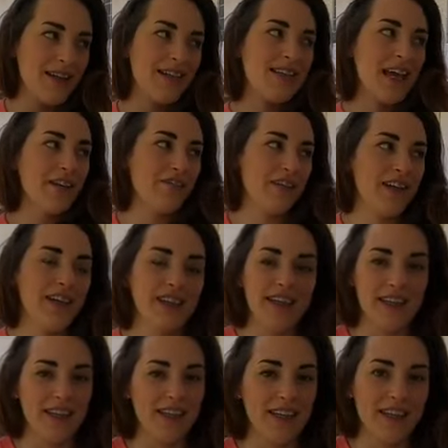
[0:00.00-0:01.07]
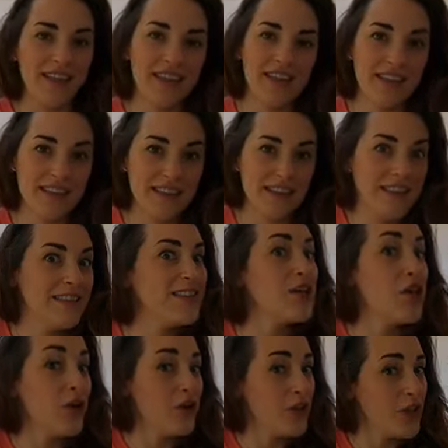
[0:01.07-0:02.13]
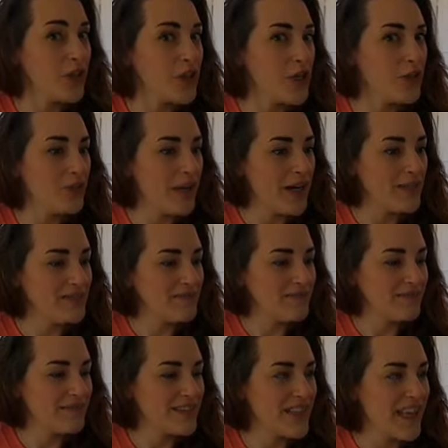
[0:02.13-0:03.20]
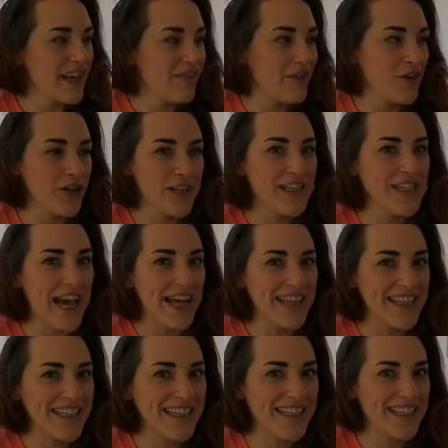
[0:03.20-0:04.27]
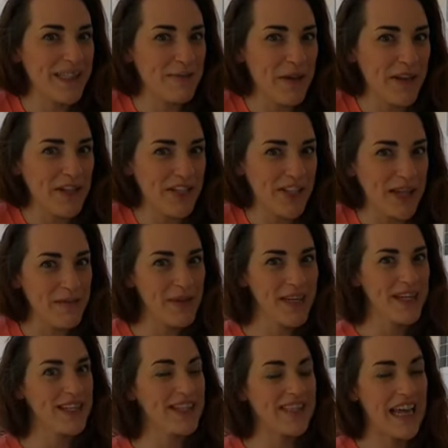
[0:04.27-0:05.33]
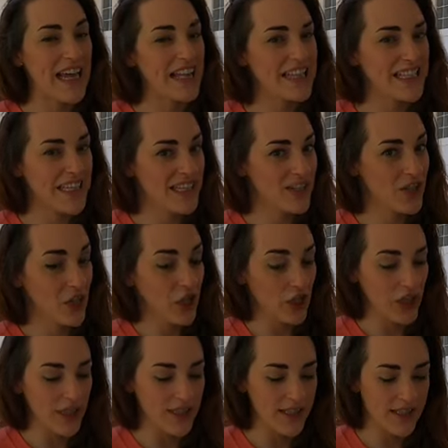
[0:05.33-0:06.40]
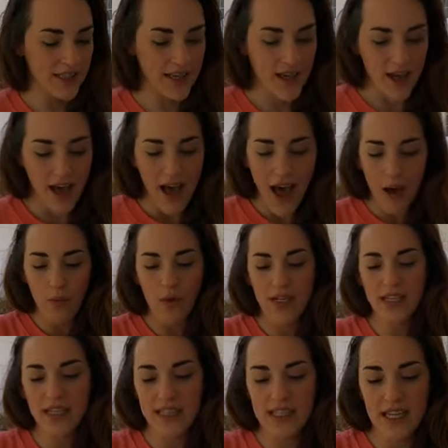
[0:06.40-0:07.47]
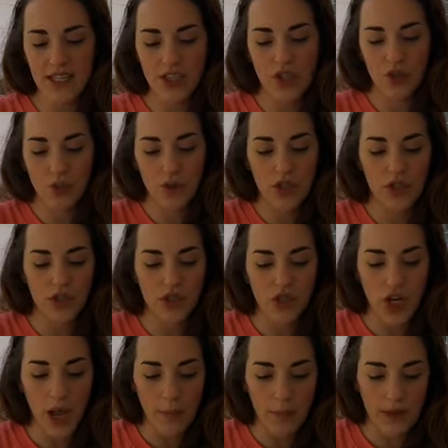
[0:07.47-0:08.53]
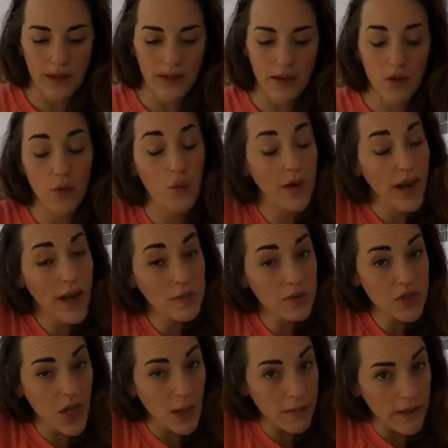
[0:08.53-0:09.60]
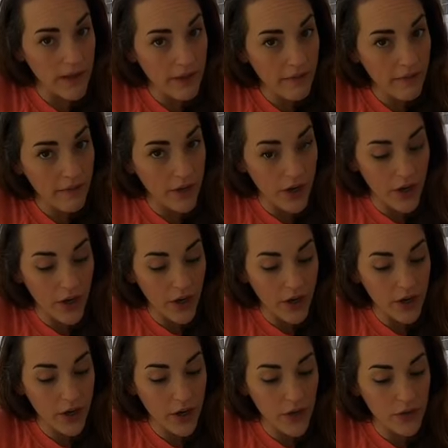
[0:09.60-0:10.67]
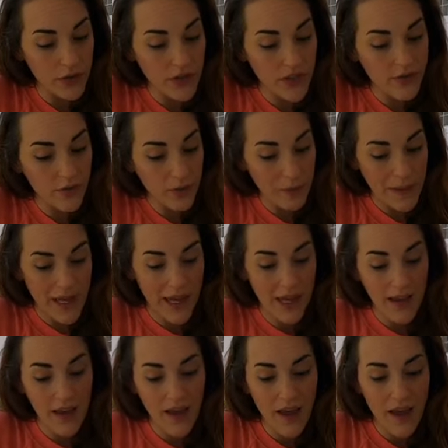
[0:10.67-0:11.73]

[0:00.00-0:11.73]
Definitely go to the Goodwill if you're in Dallas, especially because Dallas has the goods. I wanted to say too, when you're shopping, or when I'm shopping for clothes for me,